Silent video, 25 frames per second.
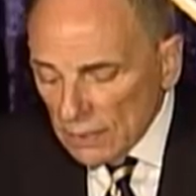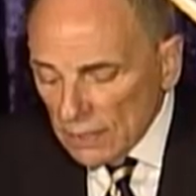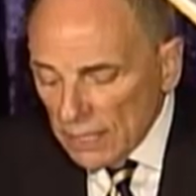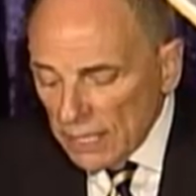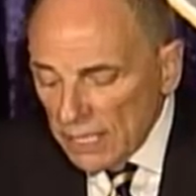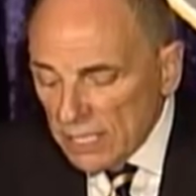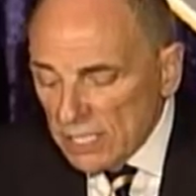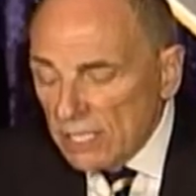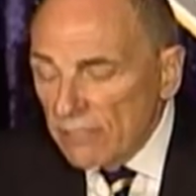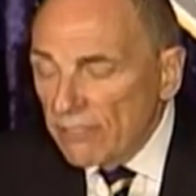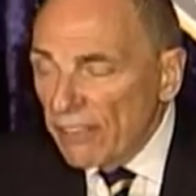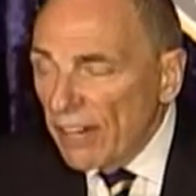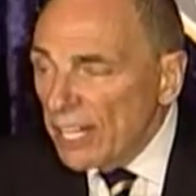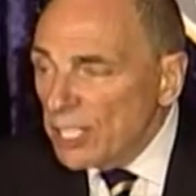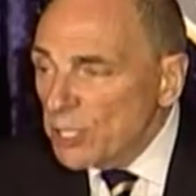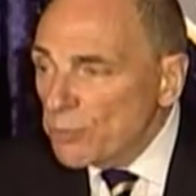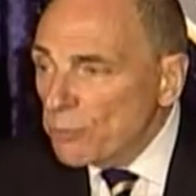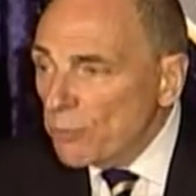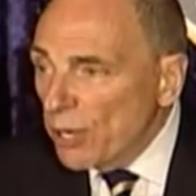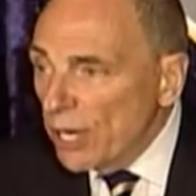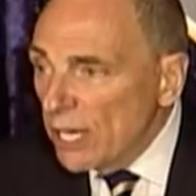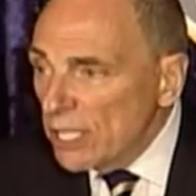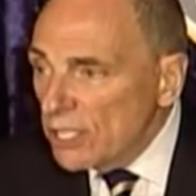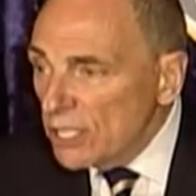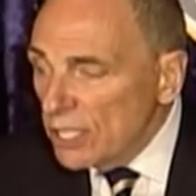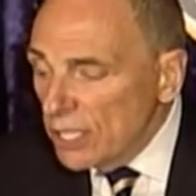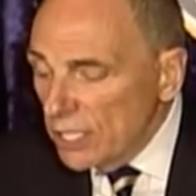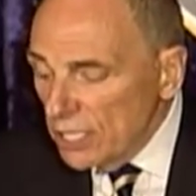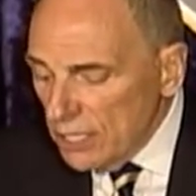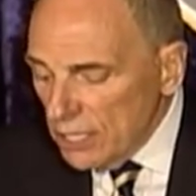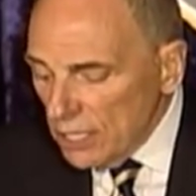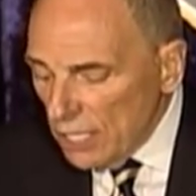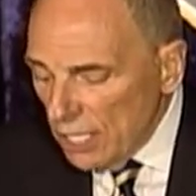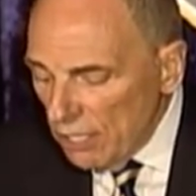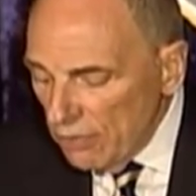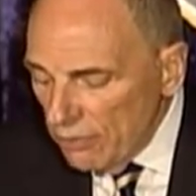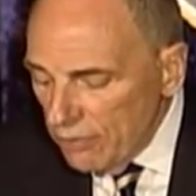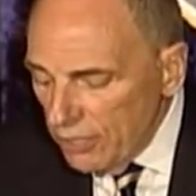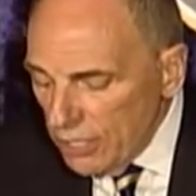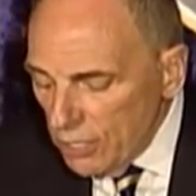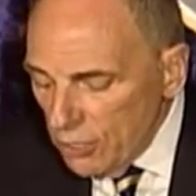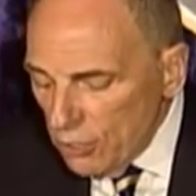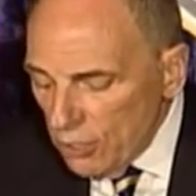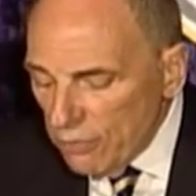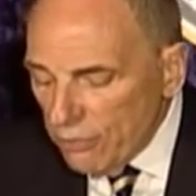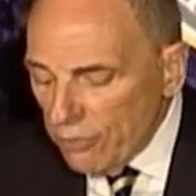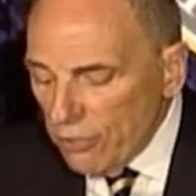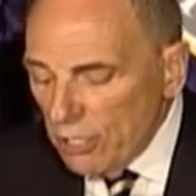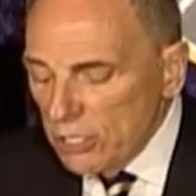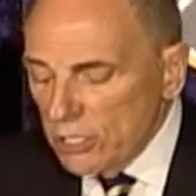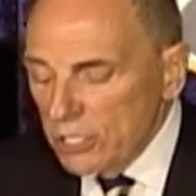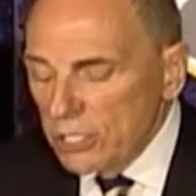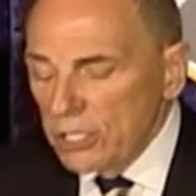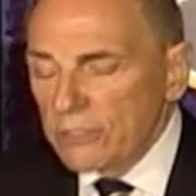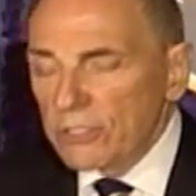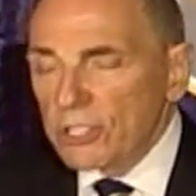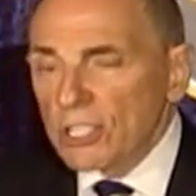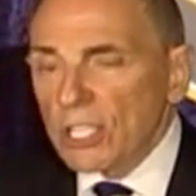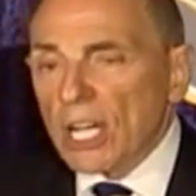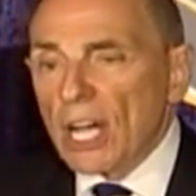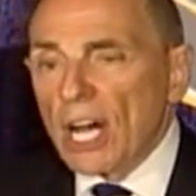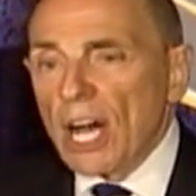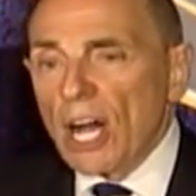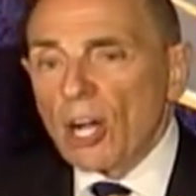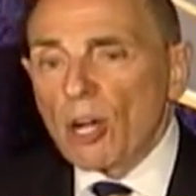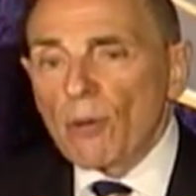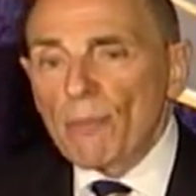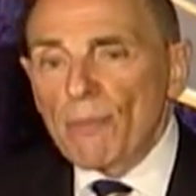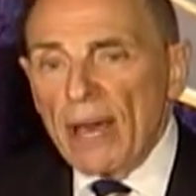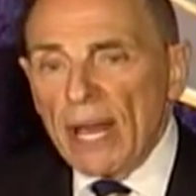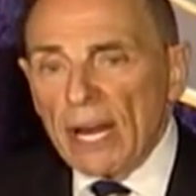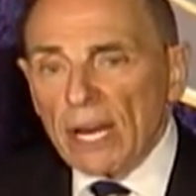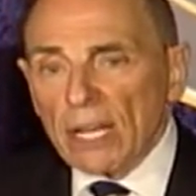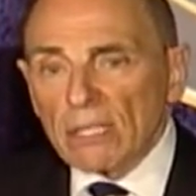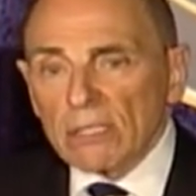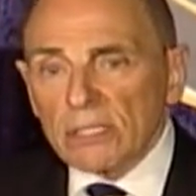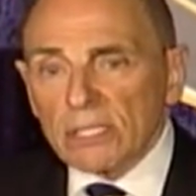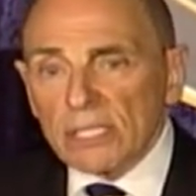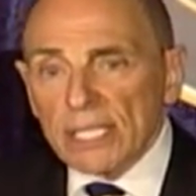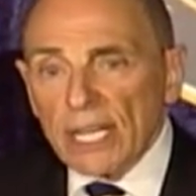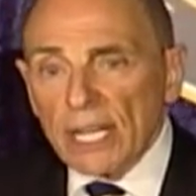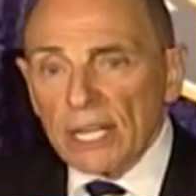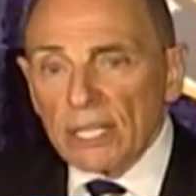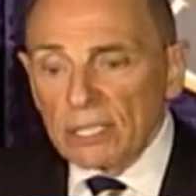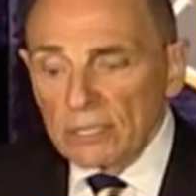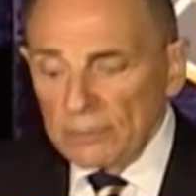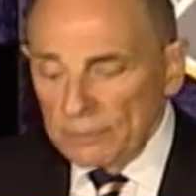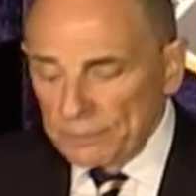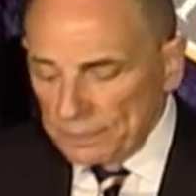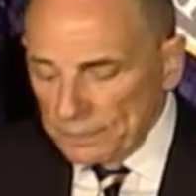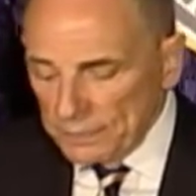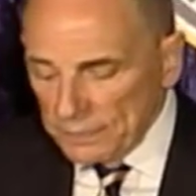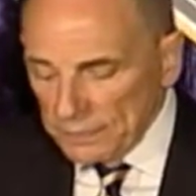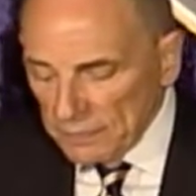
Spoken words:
He's the vice president of the University of Chicago Medical Center,